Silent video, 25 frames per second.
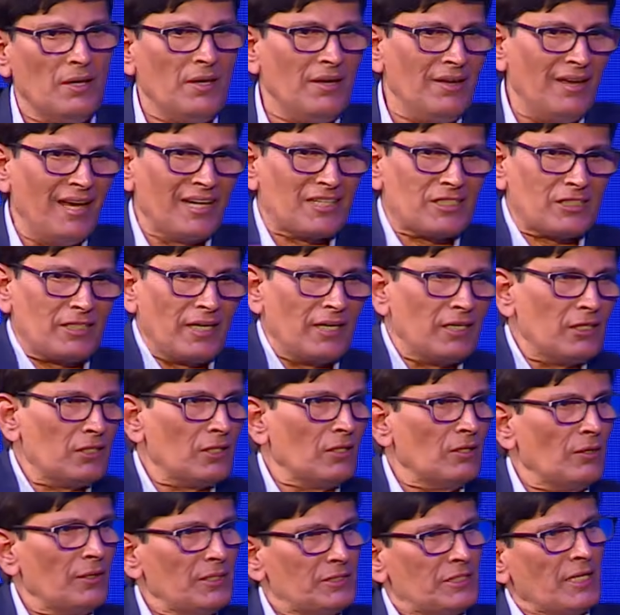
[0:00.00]
extend to
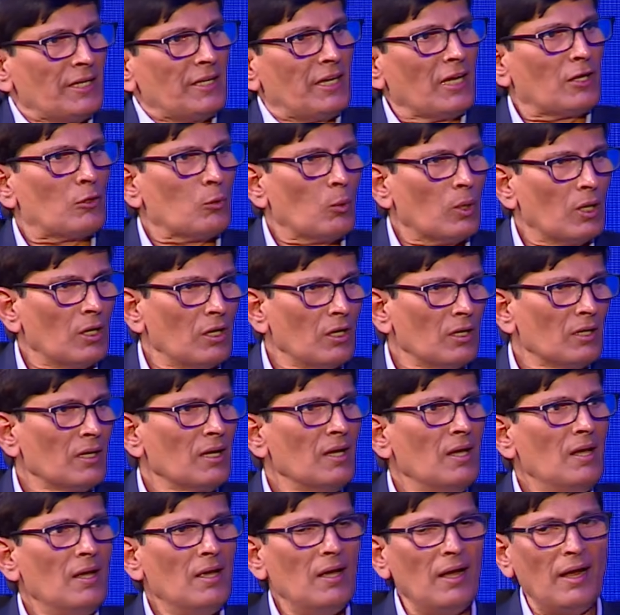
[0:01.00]
agentic world
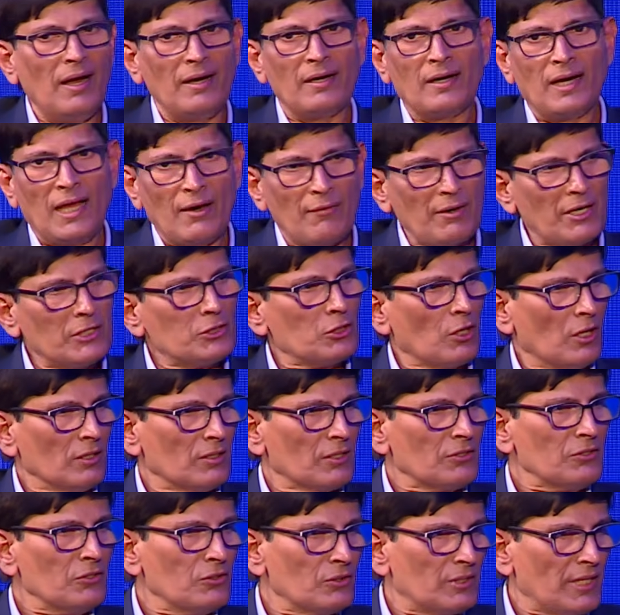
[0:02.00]
and leverage all the
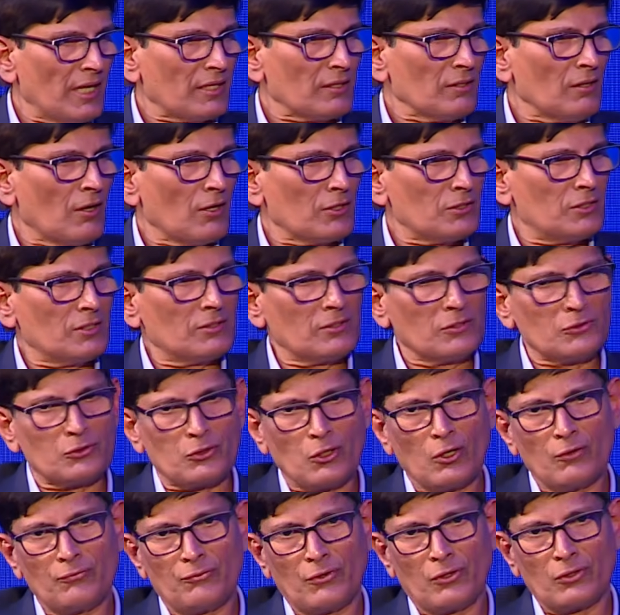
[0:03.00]
new technologies and
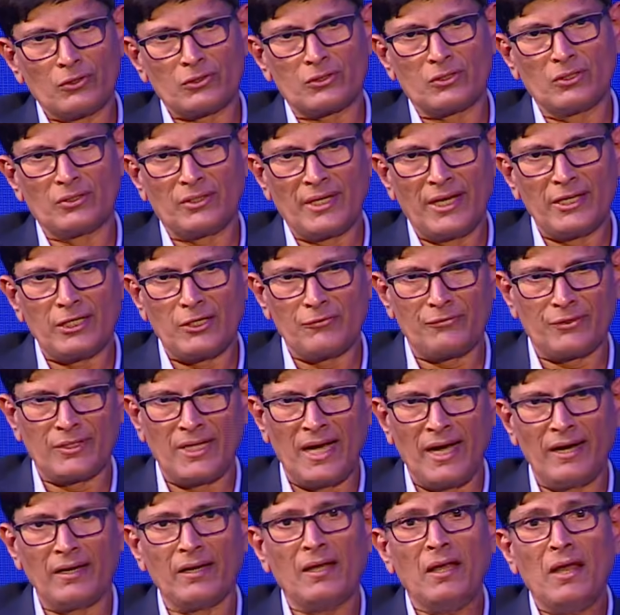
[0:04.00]
so forth. So thank you for
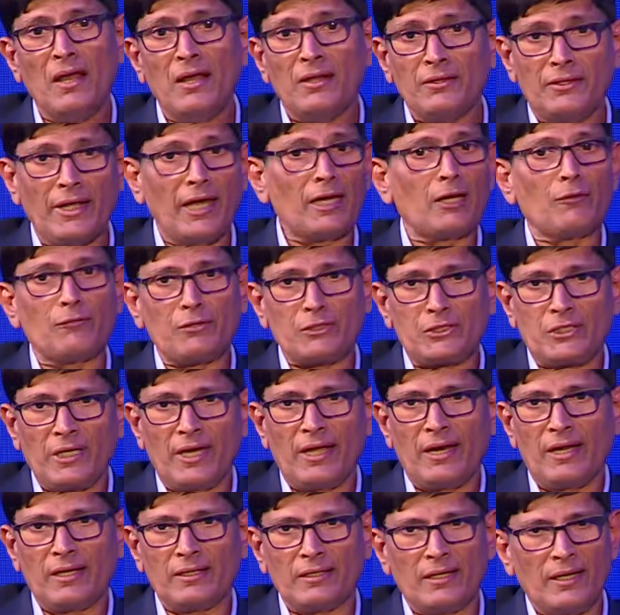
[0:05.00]
that. Thank you for
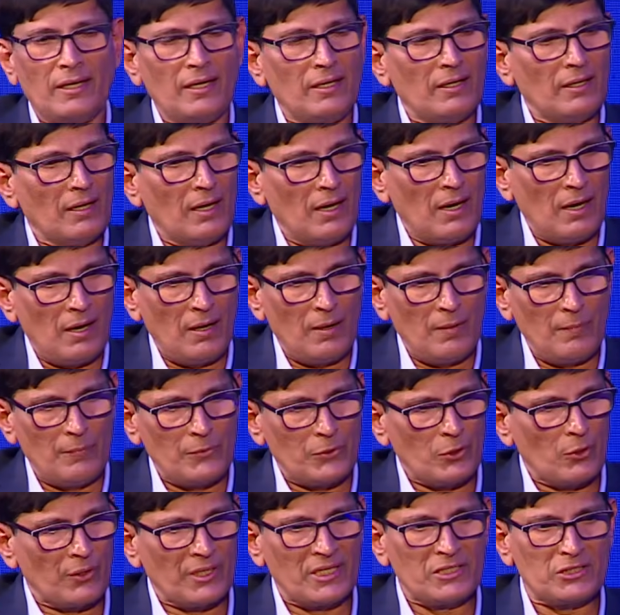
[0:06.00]
sharing
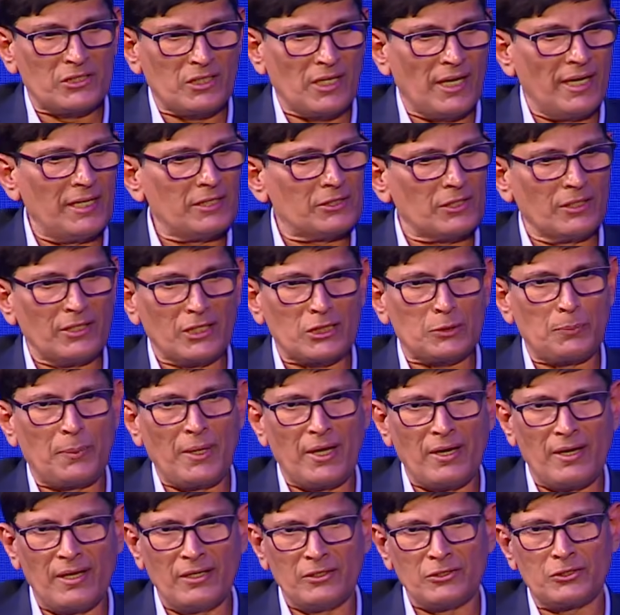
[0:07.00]
your insights and
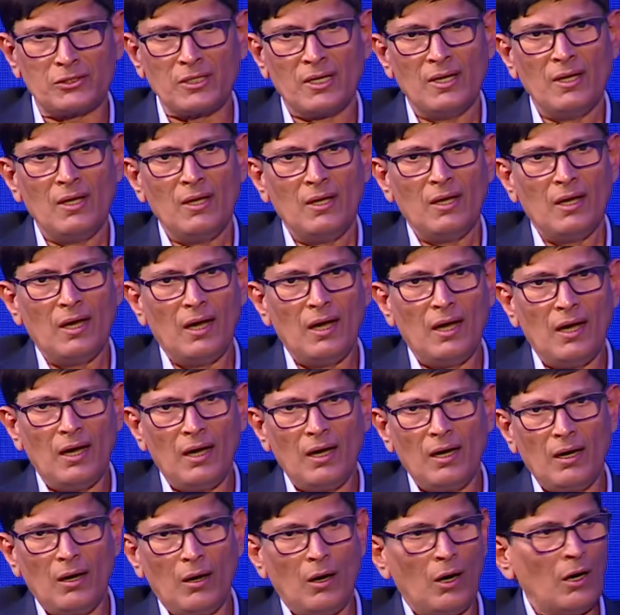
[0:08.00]
experience
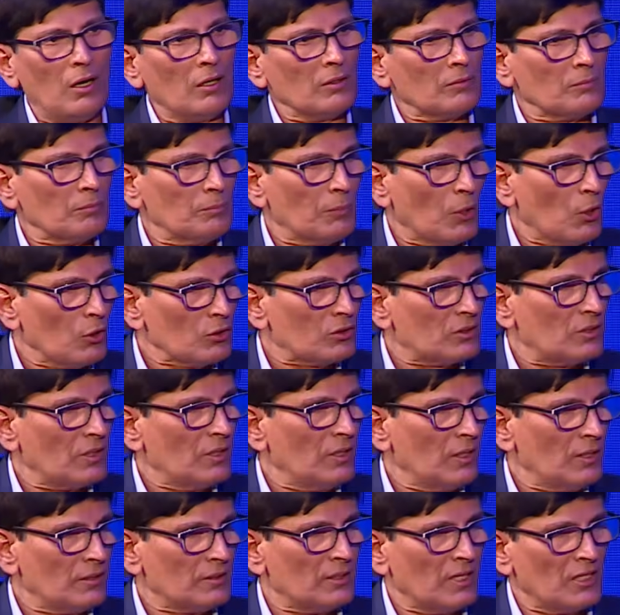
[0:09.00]
on both
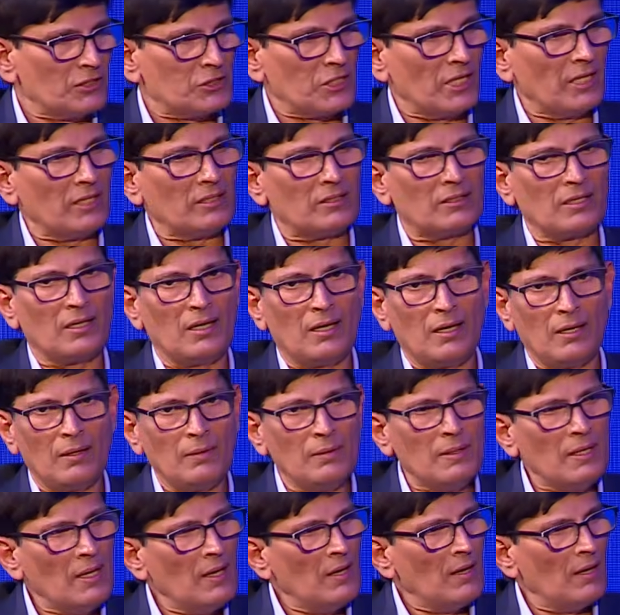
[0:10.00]
Daljeet,
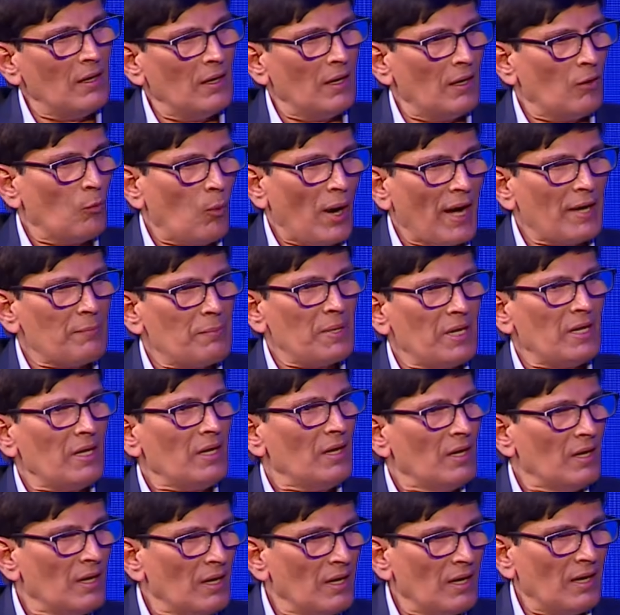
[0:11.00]
Wibey,
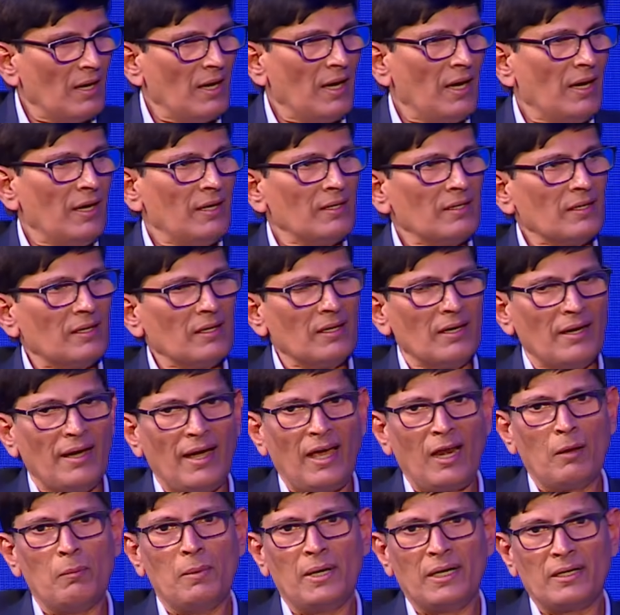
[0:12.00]
and
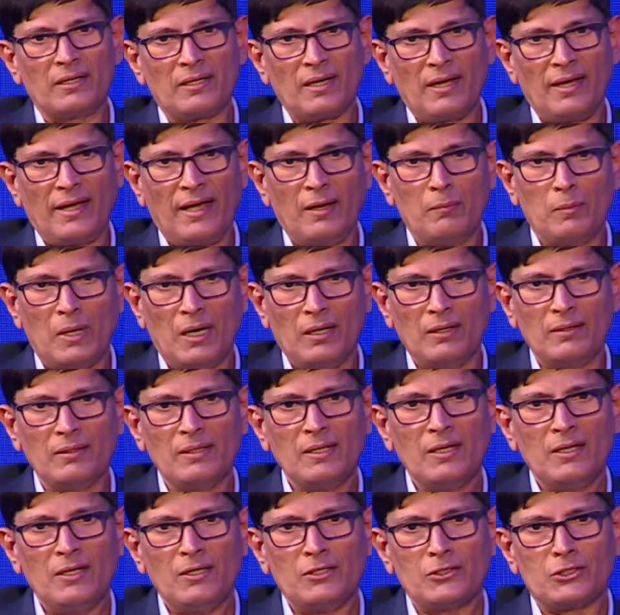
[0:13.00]
Element, Hema.
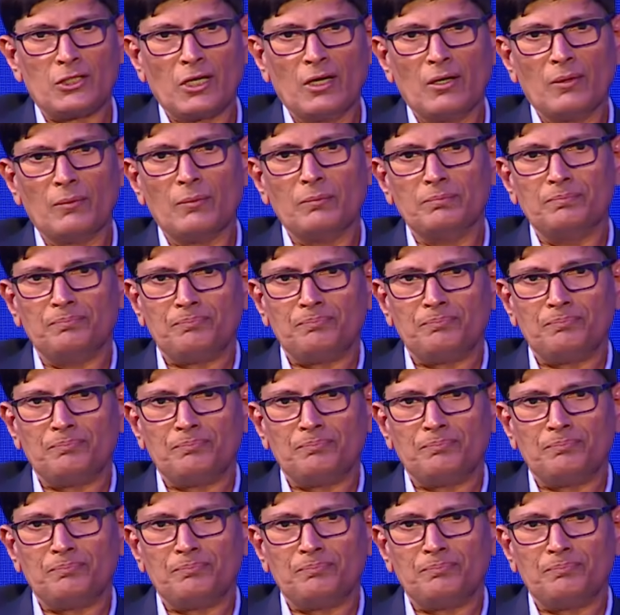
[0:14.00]
So